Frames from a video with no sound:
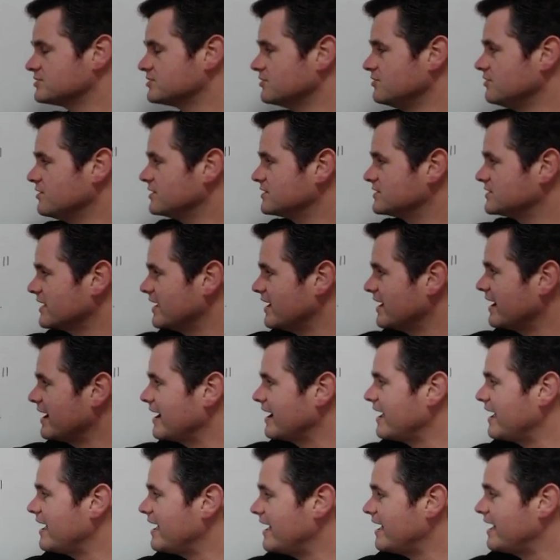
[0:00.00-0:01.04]
So you can say,
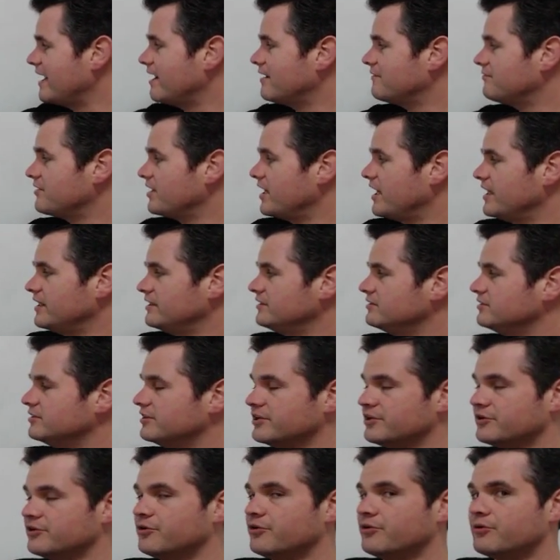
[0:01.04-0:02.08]
I have a
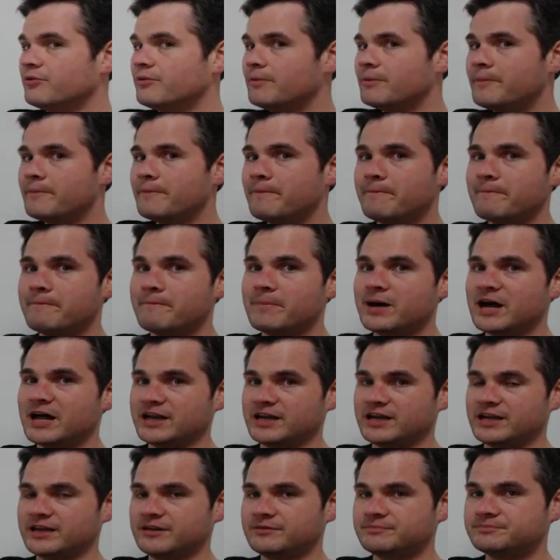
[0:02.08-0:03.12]
little
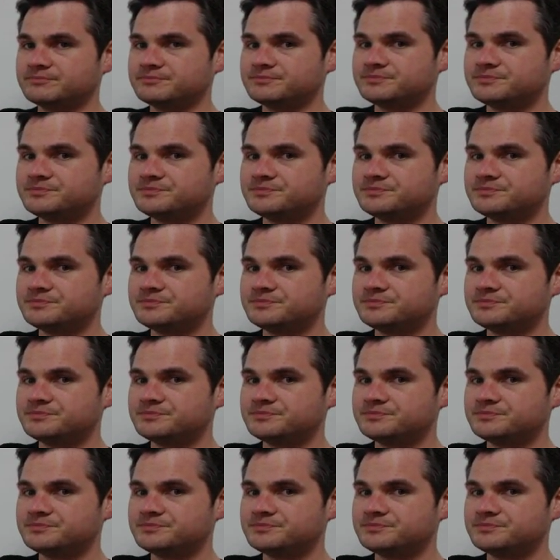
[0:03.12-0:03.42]
money.